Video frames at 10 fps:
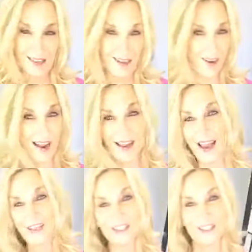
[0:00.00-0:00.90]
Now I
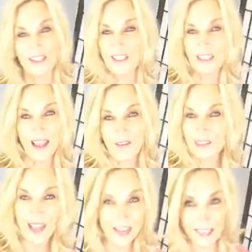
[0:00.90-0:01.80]
actually could just have
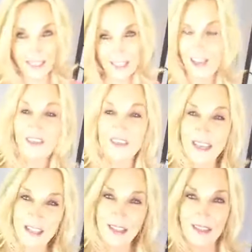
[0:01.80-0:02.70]
leggings
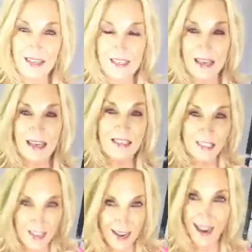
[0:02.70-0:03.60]
underneath of this.
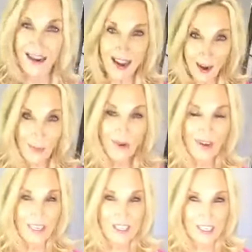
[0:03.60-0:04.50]
Today I am
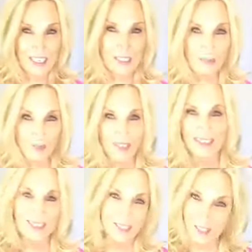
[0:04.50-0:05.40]
wearing jeans
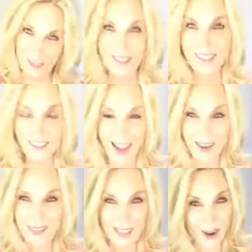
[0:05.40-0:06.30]
because as soon as the
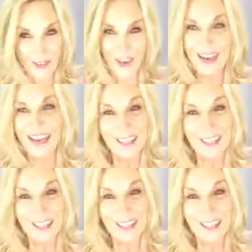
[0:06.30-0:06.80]
live's over,